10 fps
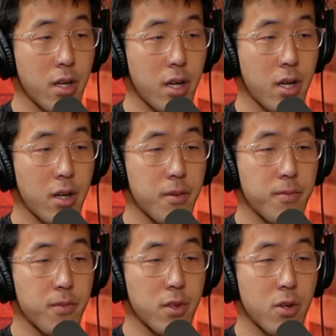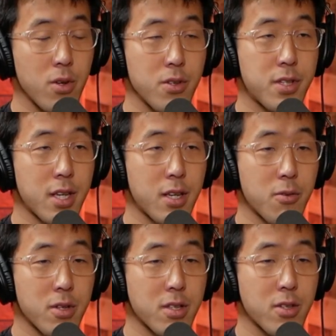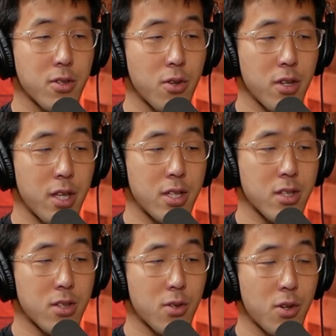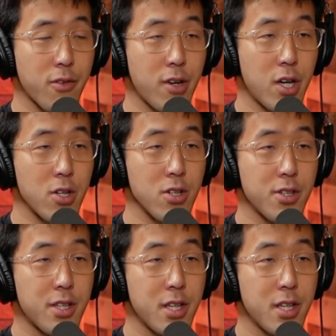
Um, the old scene was sort they just sort of huddled